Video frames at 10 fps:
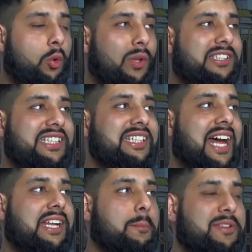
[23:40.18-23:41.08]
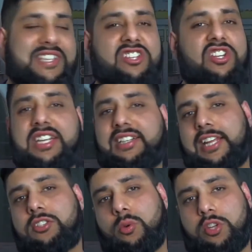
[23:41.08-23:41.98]
we see that possession
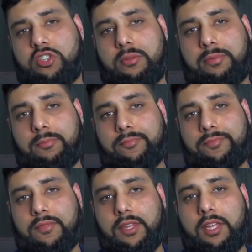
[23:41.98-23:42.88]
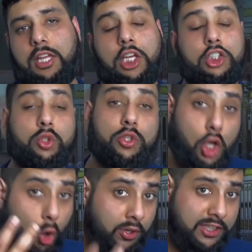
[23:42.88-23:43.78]
dictates ownership. So
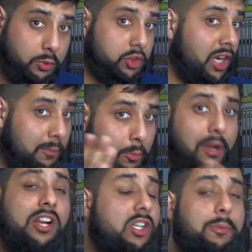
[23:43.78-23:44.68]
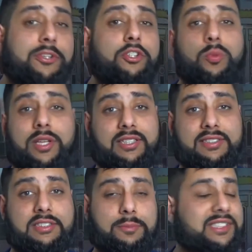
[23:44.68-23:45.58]
the onus was on Abu Bakr to produce
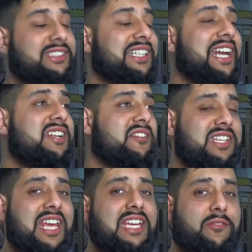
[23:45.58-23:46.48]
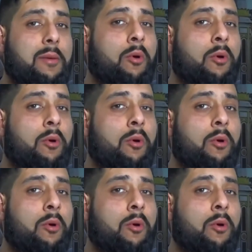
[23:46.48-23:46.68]
witnesses, because at the end of the day, if I'm